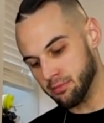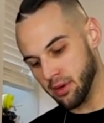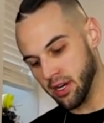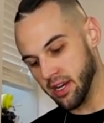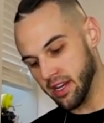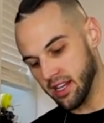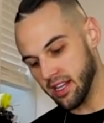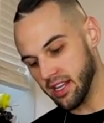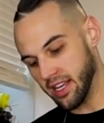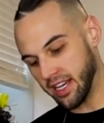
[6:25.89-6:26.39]

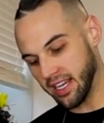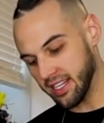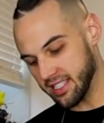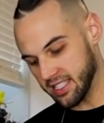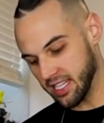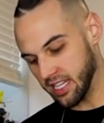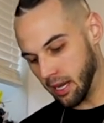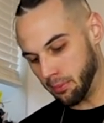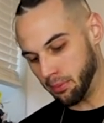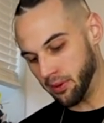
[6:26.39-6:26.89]
but like I
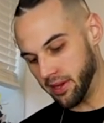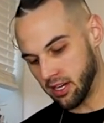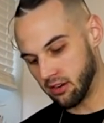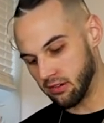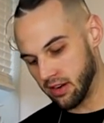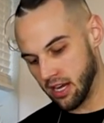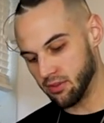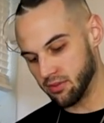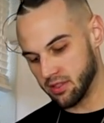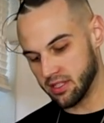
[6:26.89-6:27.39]
said, I played
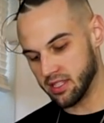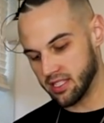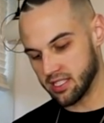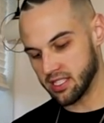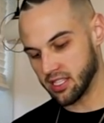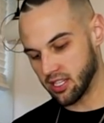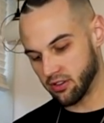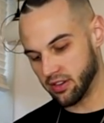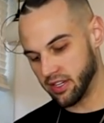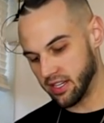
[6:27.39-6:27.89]
around with these
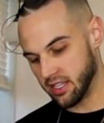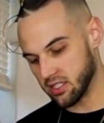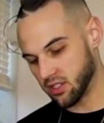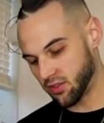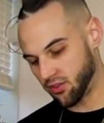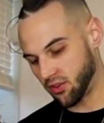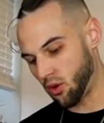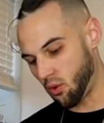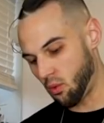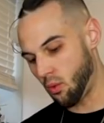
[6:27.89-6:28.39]
ingredients
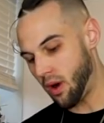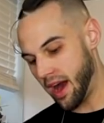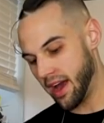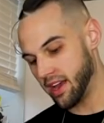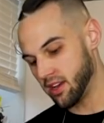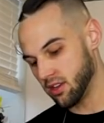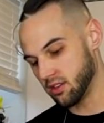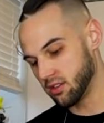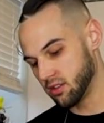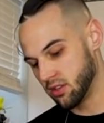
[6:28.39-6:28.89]
for a
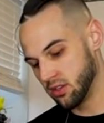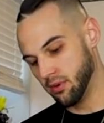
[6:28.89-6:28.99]
while